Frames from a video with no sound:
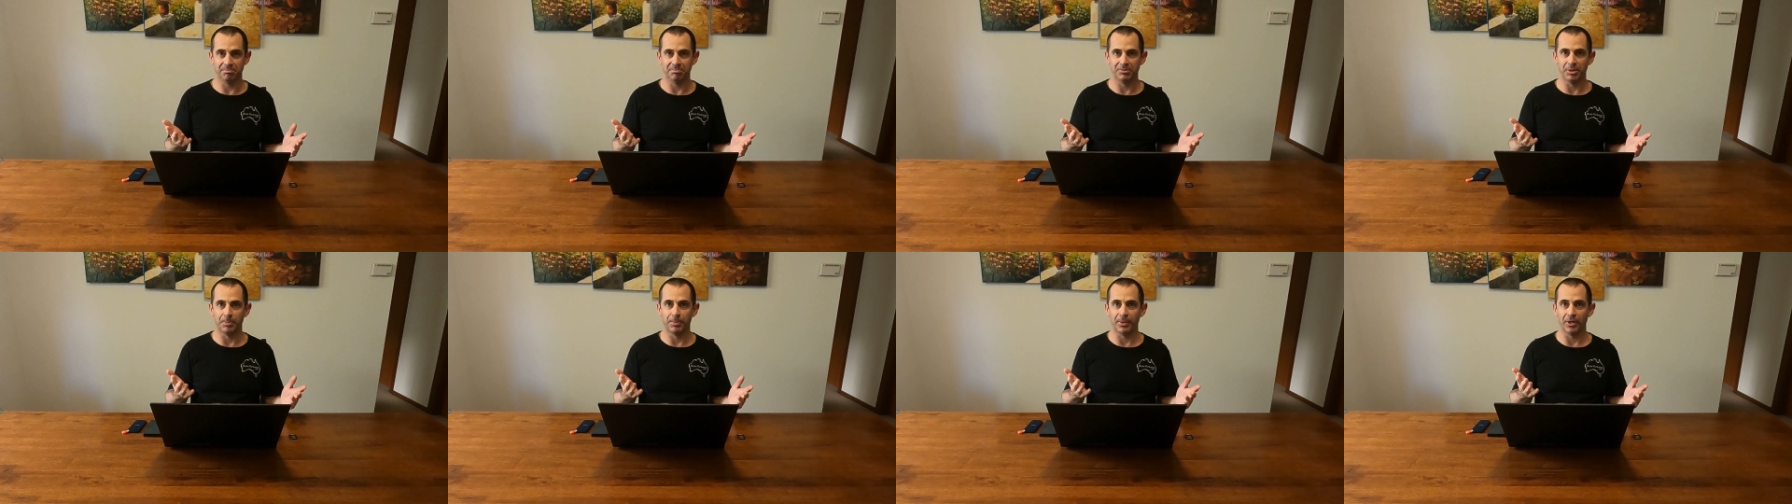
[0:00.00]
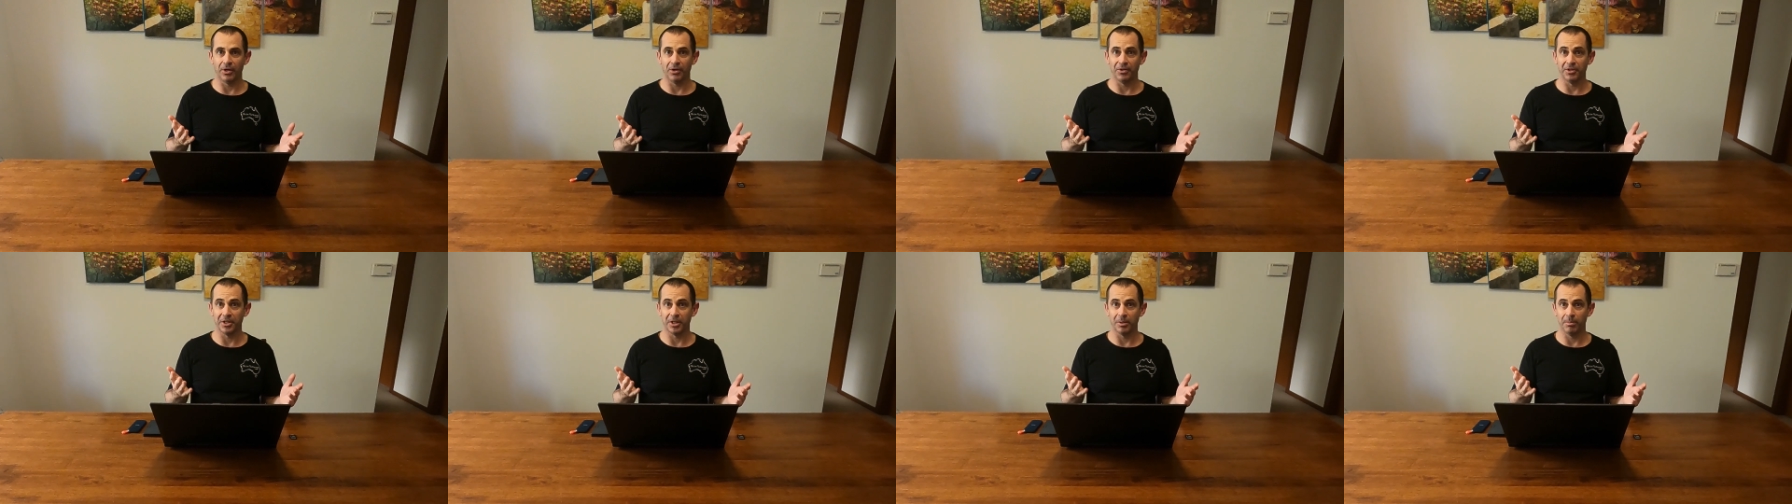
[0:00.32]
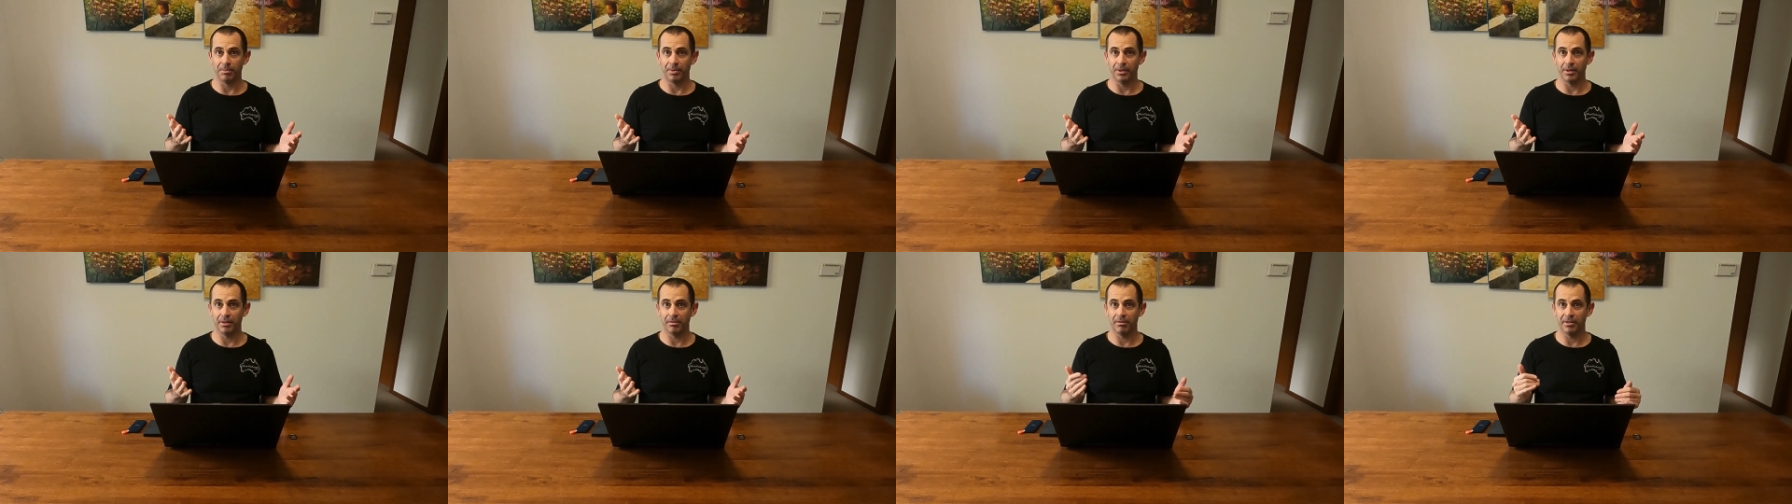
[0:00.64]
you put it on the
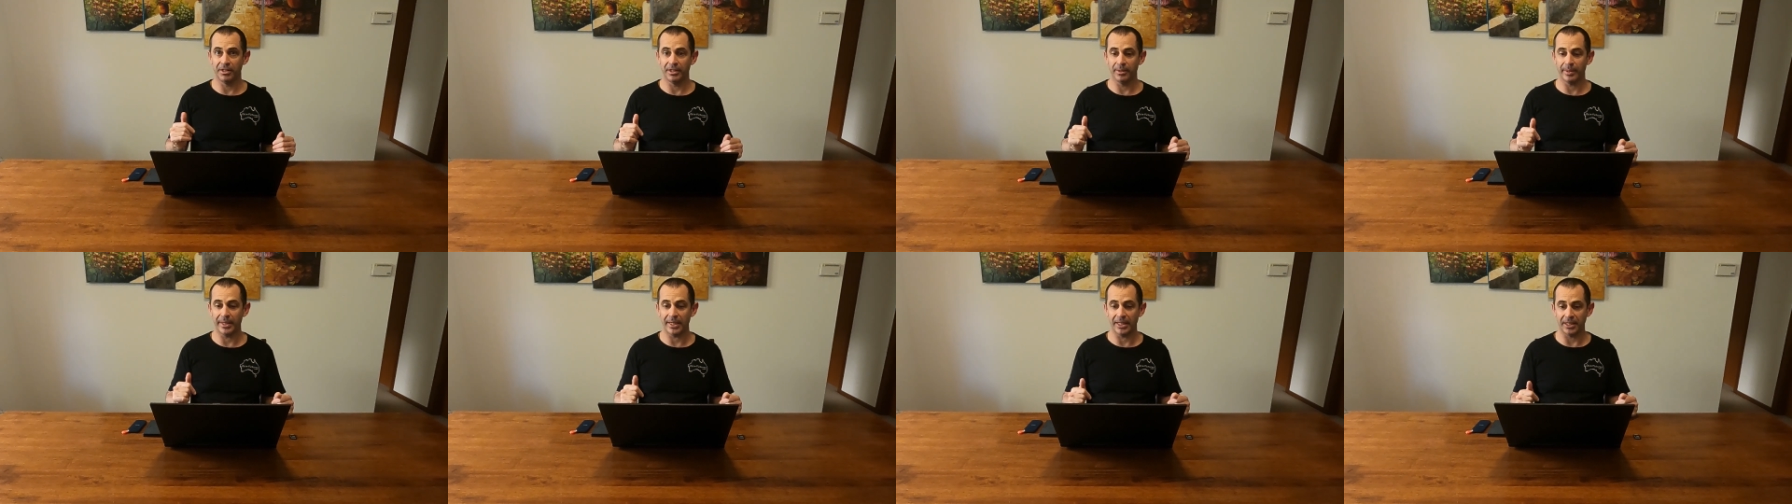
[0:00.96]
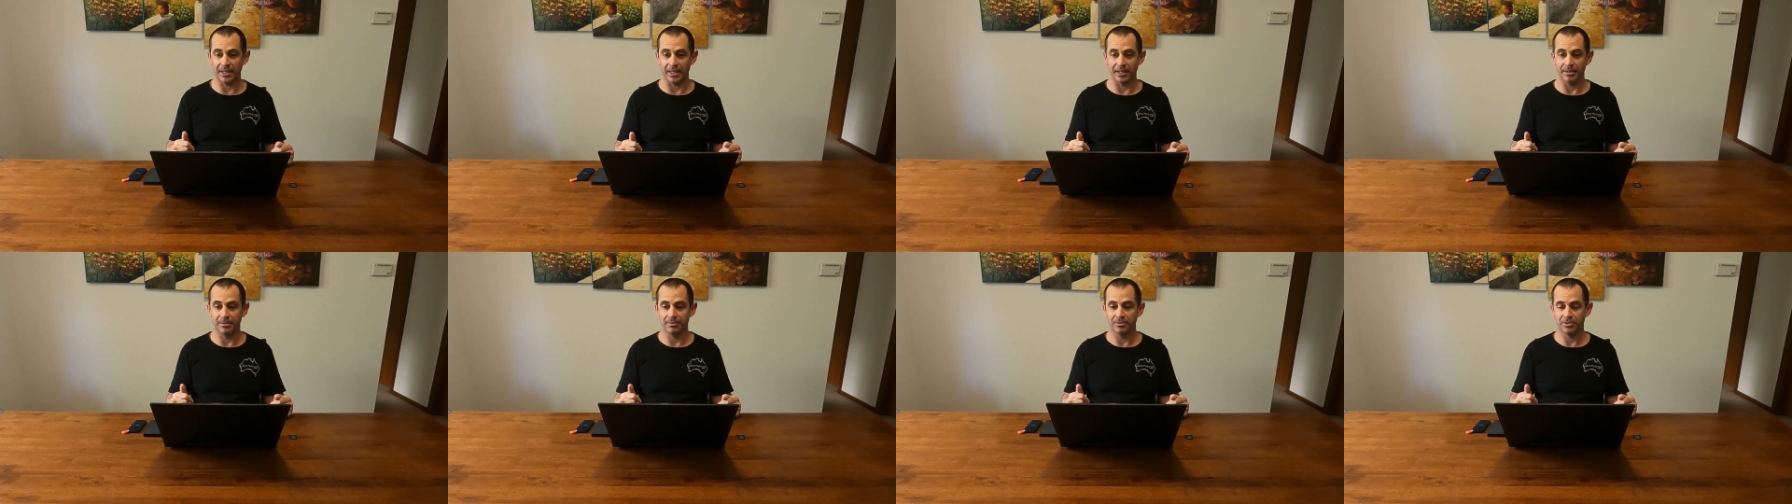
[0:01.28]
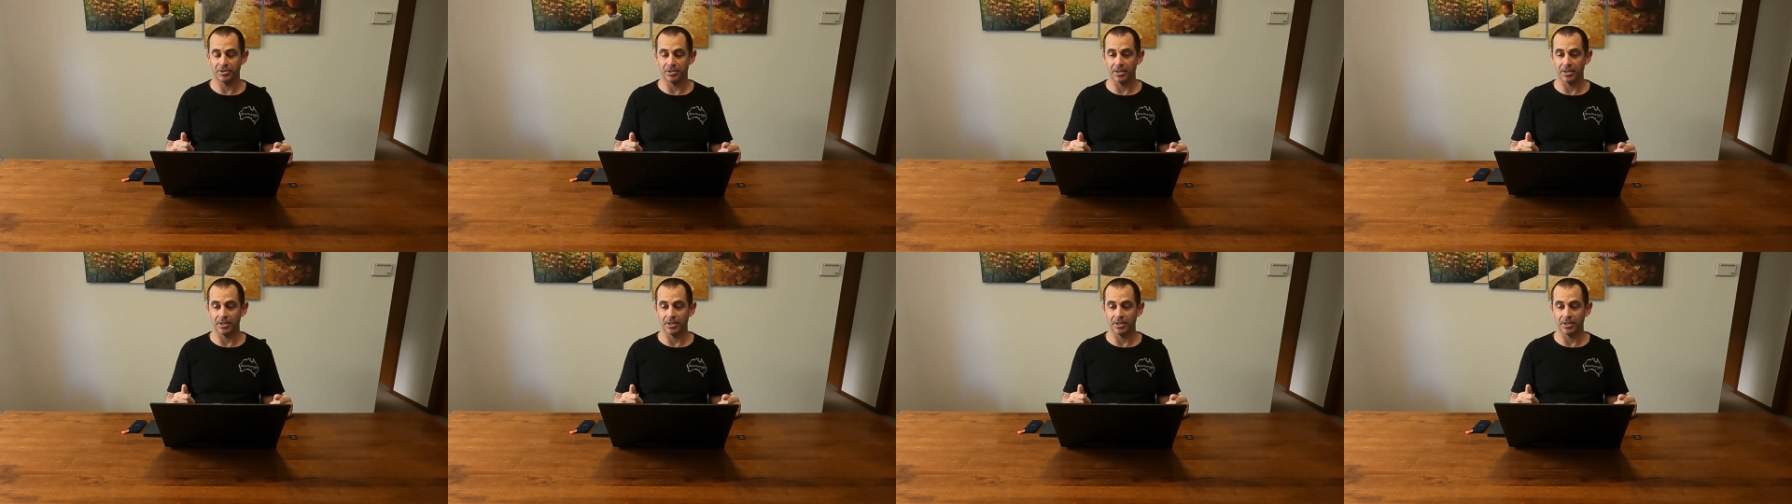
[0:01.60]
computer and you edit it.